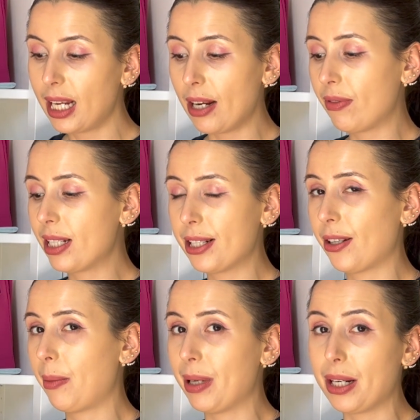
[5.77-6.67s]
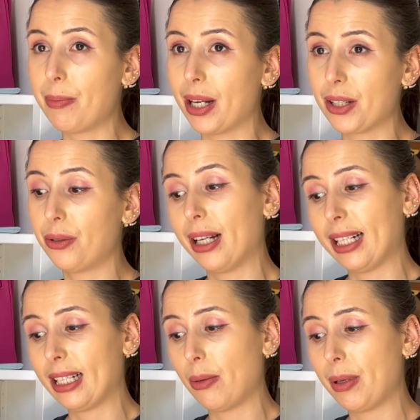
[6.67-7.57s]
if this is on a mini puzzle, I
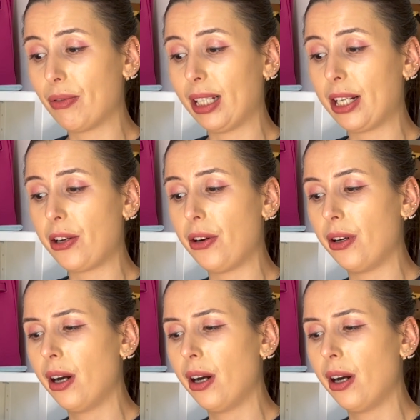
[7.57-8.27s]
think that'll be really cute.